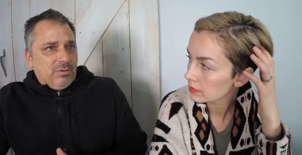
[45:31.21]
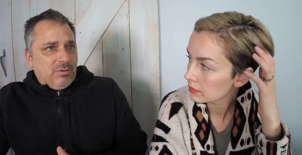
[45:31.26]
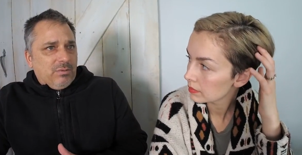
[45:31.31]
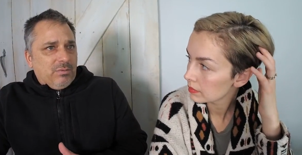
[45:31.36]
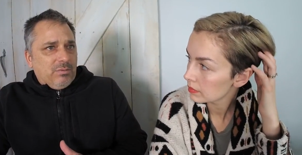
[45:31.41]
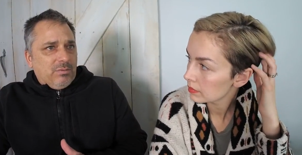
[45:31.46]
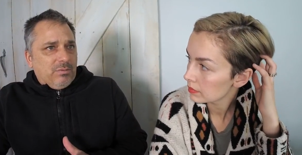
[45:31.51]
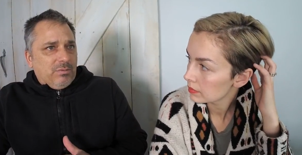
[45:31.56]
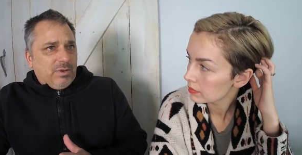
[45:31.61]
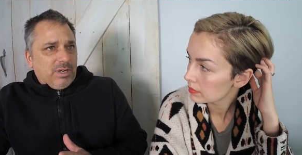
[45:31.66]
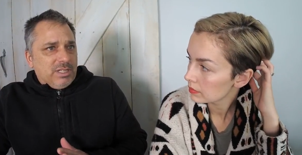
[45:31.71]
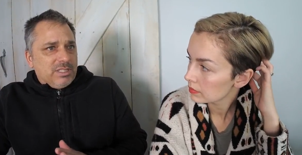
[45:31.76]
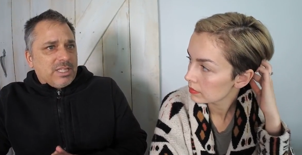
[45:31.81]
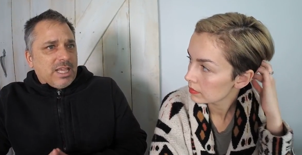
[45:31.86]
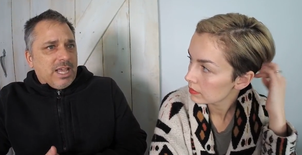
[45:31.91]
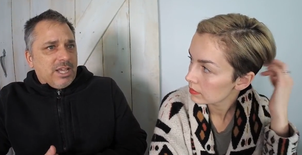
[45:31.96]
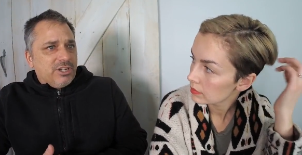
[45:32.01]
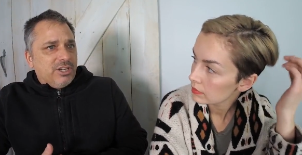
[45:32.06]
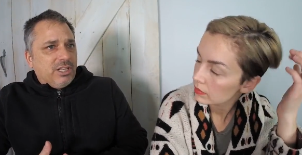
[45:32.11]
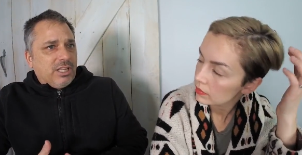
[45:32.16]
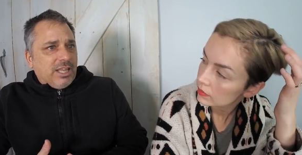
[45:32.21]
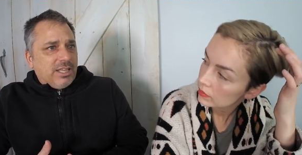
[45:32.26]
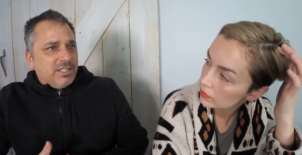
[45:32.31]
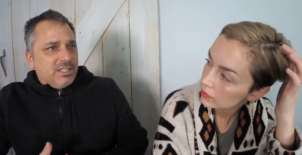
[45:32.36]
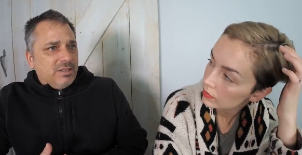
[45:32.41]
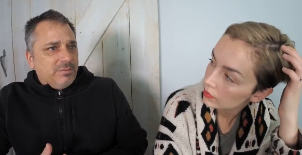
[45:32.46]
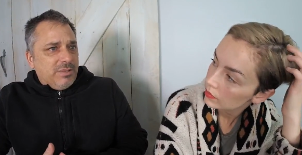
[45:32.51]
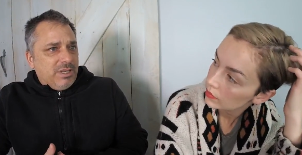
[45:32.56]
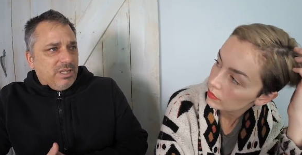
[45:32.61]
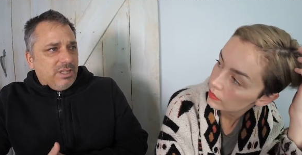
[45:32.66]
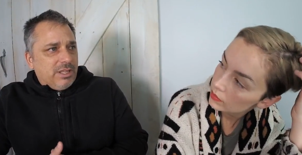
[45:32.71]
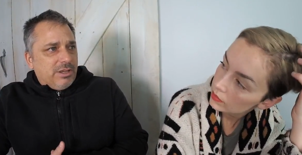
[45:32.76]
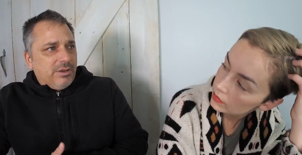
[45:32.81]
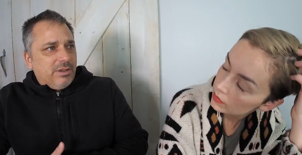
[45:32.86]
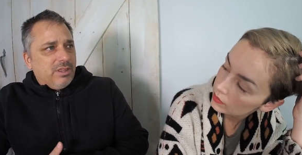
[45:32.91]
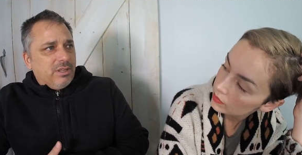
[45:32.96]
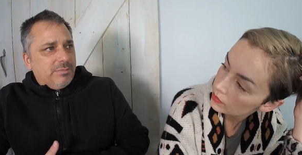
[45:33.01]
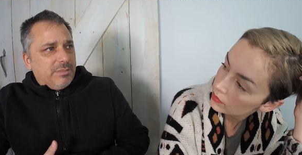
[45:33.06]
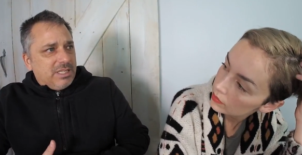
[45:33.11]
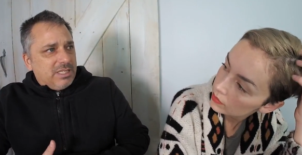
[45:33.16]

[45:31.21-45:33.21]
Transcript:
Speaker 1: what it's actually like to be there and the